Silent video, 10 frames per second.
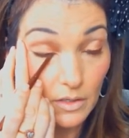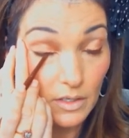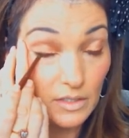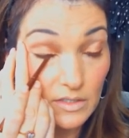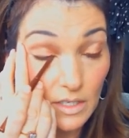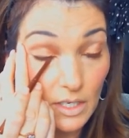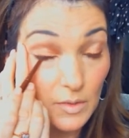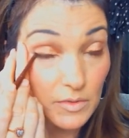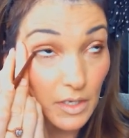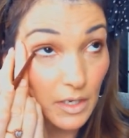it
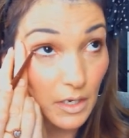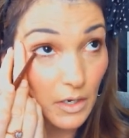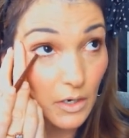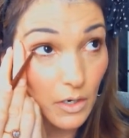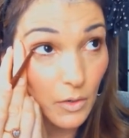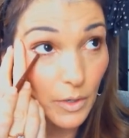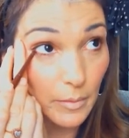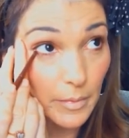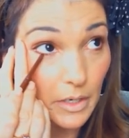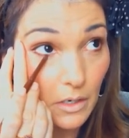seems like all
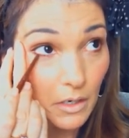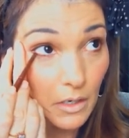women,